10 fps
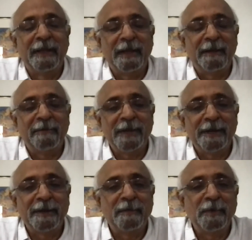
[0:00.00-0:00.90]

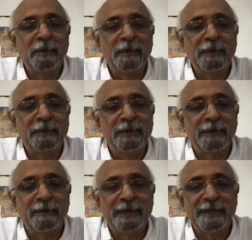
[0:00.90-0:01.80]
Vikram, who you would
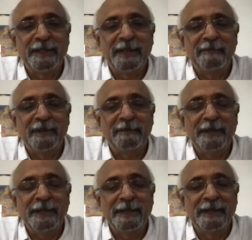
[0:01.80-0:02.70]
normally see every
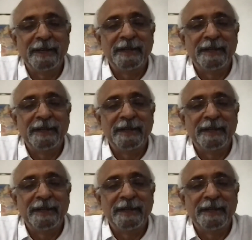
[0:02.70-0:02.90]
week,